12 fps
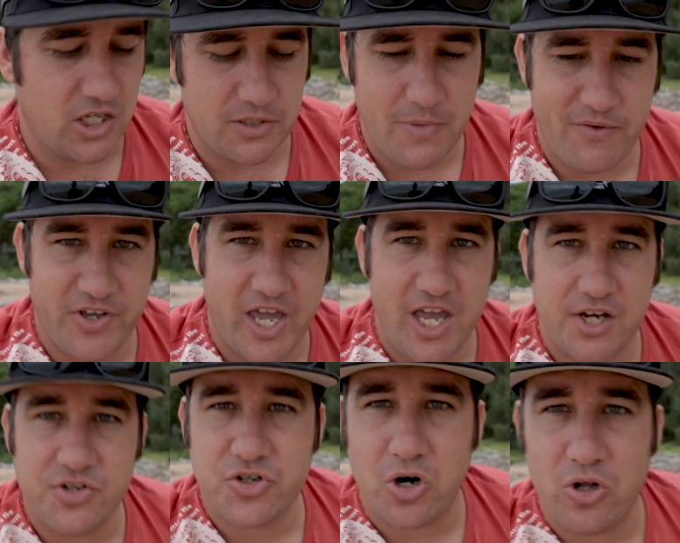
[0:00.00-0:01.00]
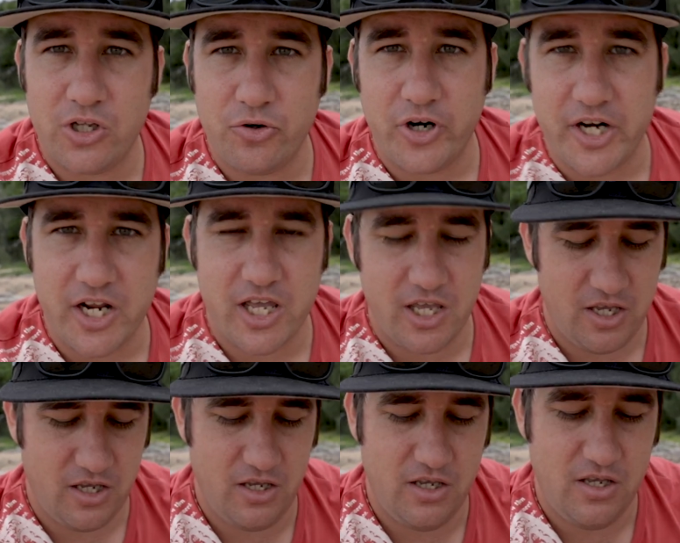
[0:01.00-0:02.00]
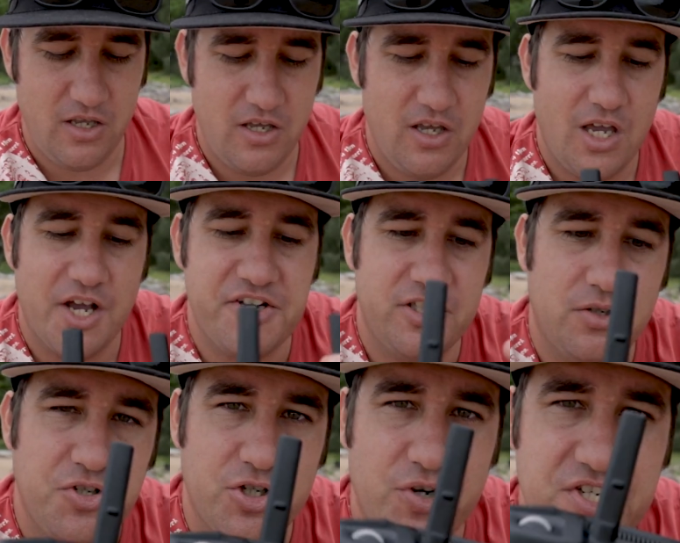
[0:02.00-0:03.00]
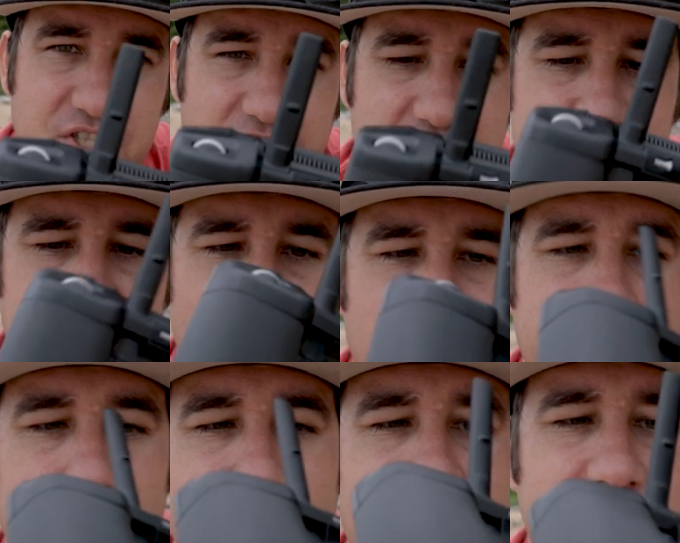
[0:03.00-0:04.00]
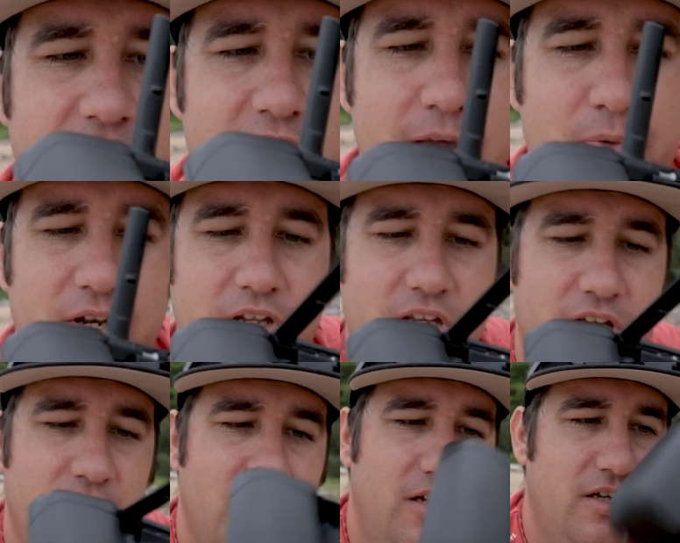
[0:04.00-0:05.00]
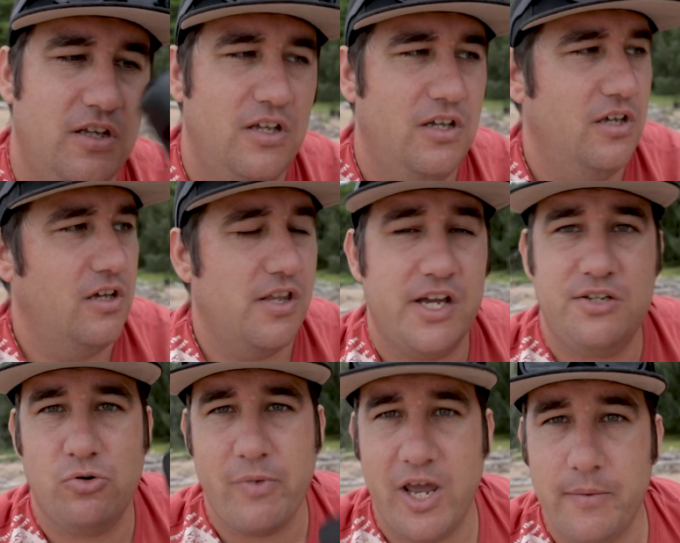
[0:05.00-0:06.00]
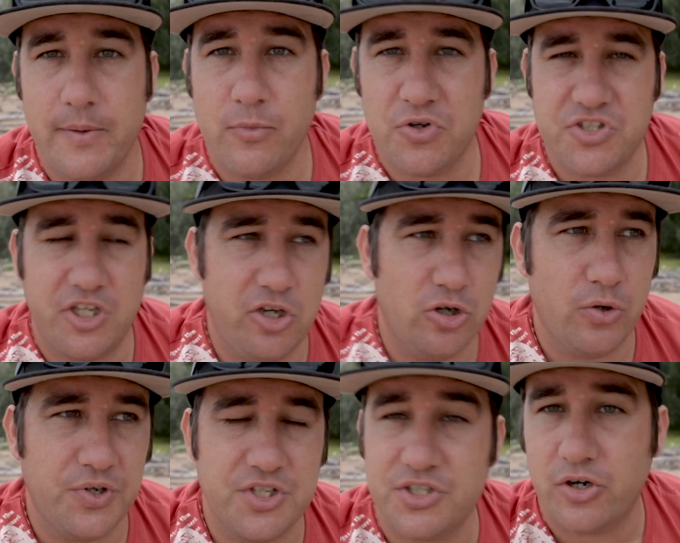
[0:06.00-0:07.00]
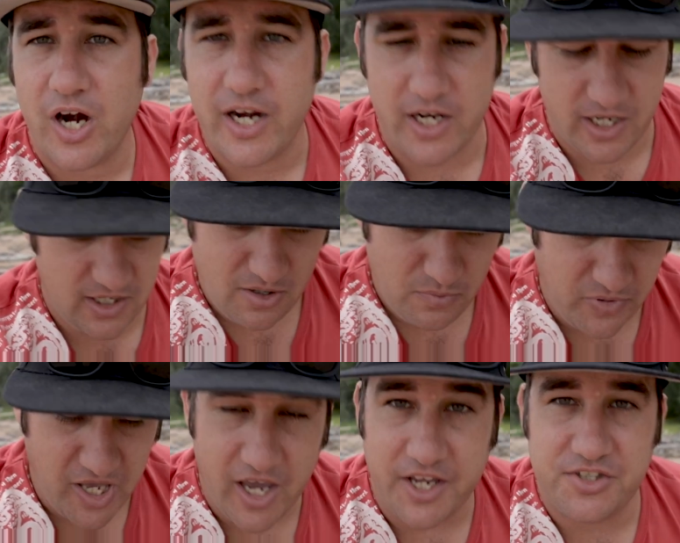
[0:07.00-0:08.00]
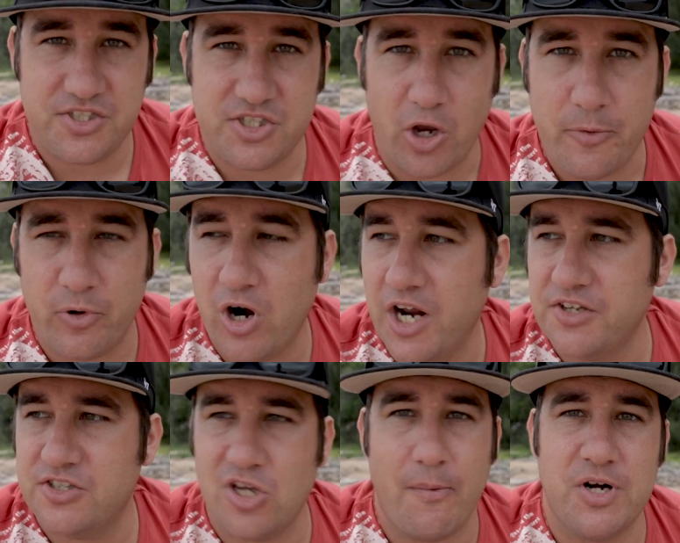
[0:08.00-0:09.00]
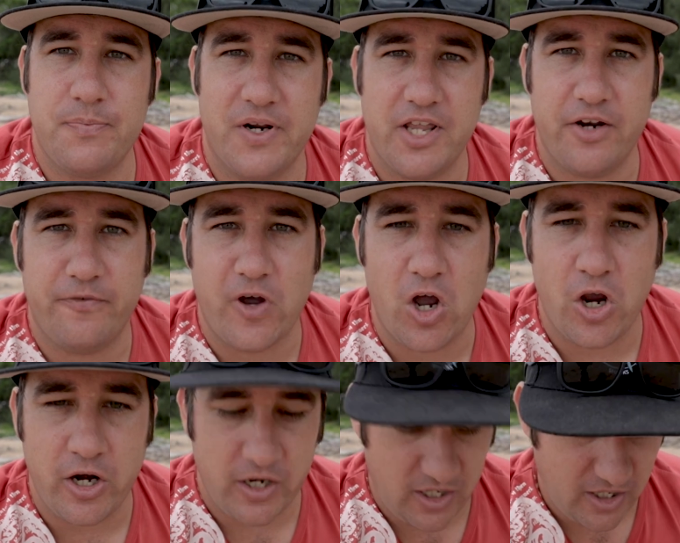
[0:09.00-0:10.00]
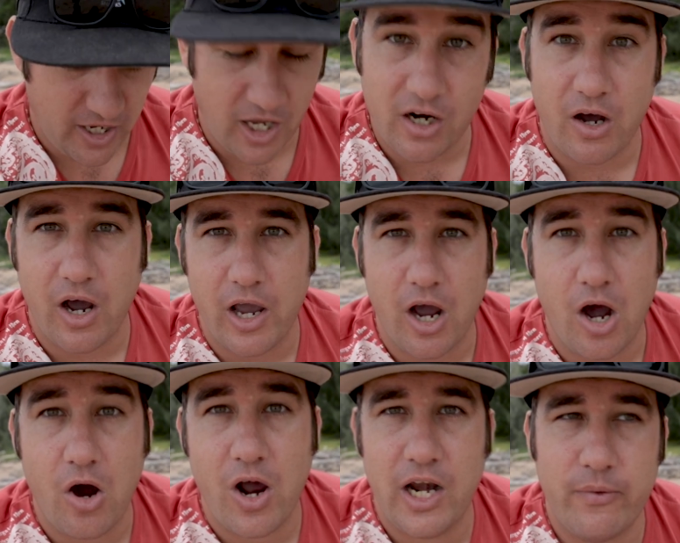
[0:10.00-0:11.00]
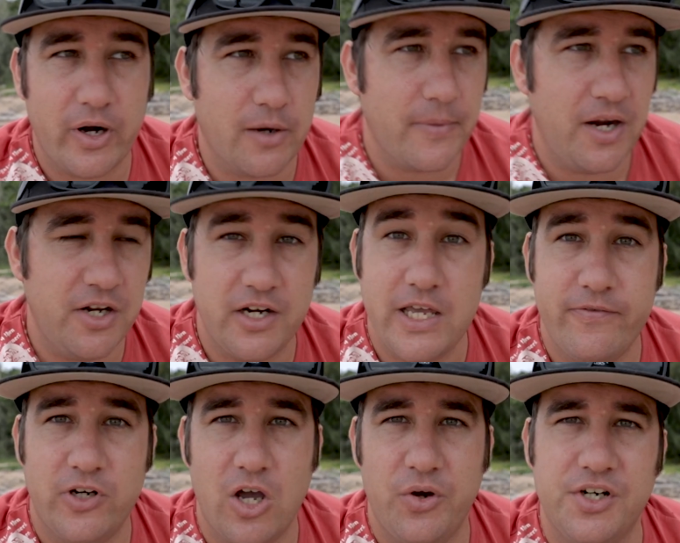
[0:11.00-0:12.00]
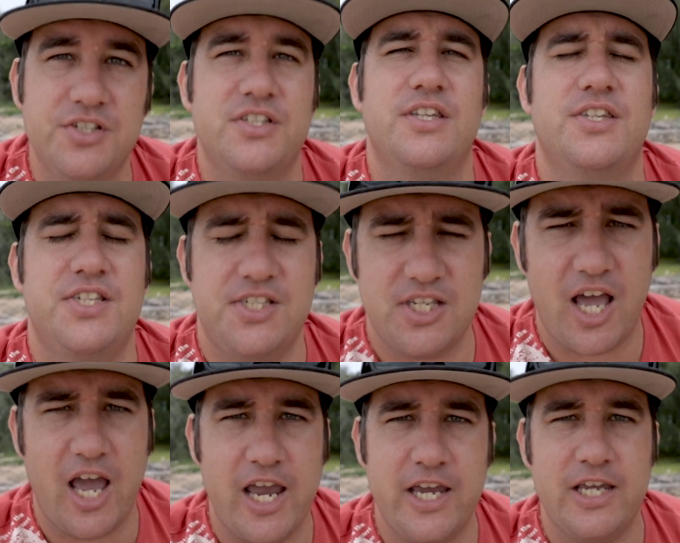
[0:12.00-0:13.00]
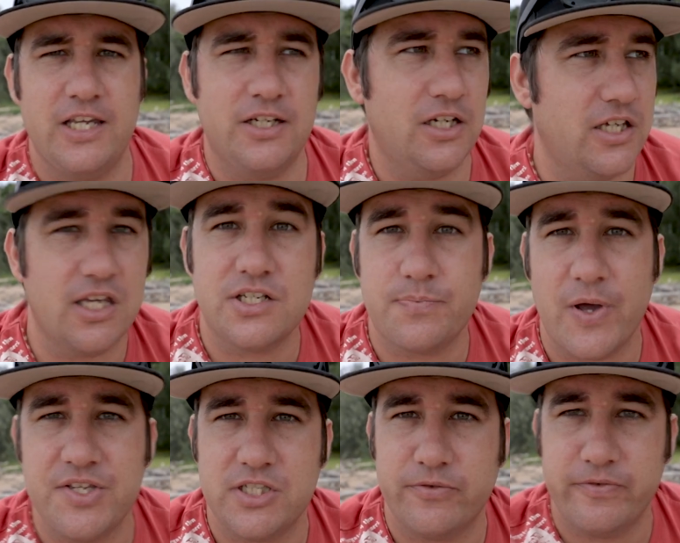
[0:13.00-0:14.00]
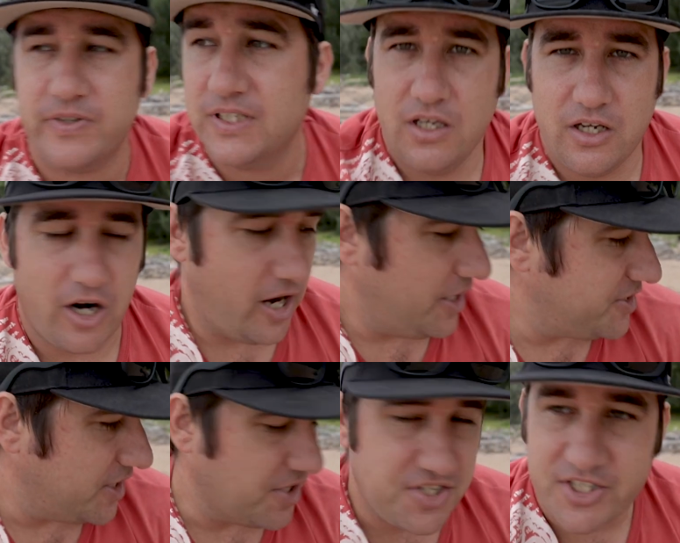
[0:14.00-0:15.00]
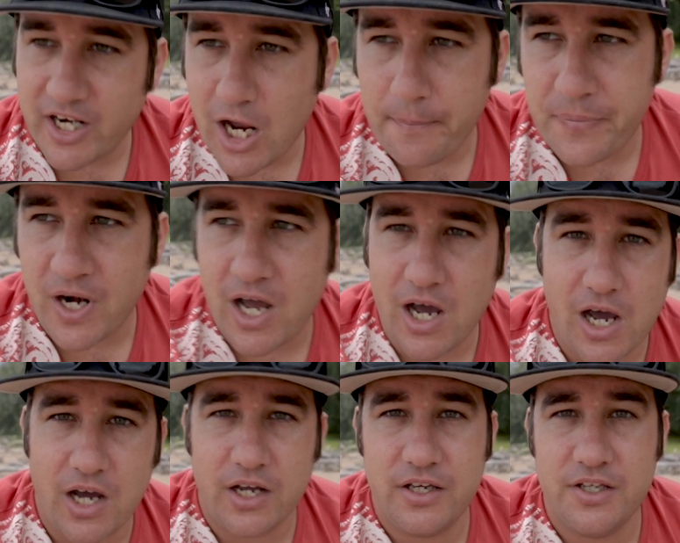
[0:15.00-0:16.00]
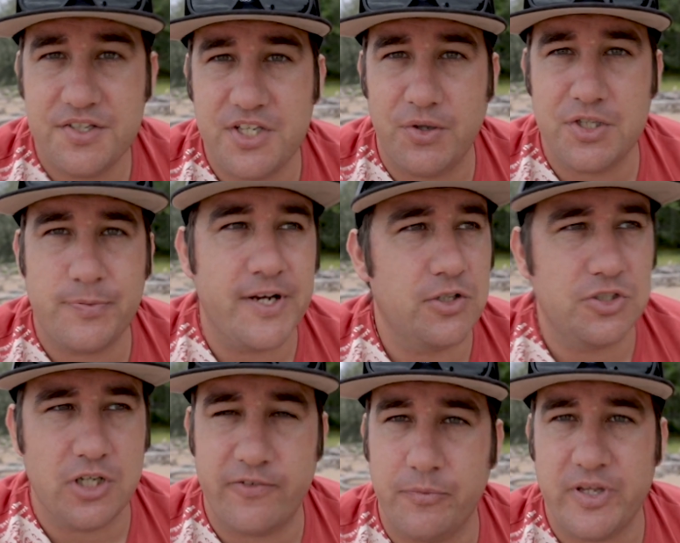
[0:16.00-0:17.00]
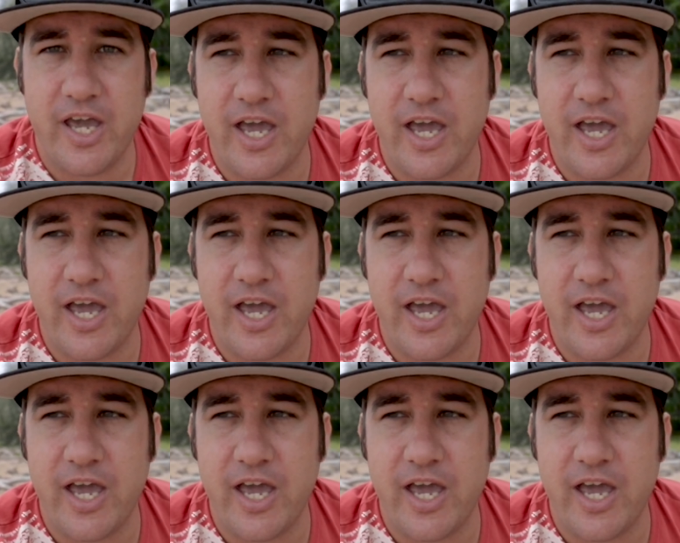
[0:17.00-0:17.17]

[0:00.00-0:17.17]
Like the Mavic Air controller, it has your little joystick slotted in the back there, but actually remain a bit more secure, which is great. But yeah, it's so bright, so much better than a phone, and I highly recommend it, even though it is insanely expensive. All right, let's get this set up and uh, see what this place looks like from the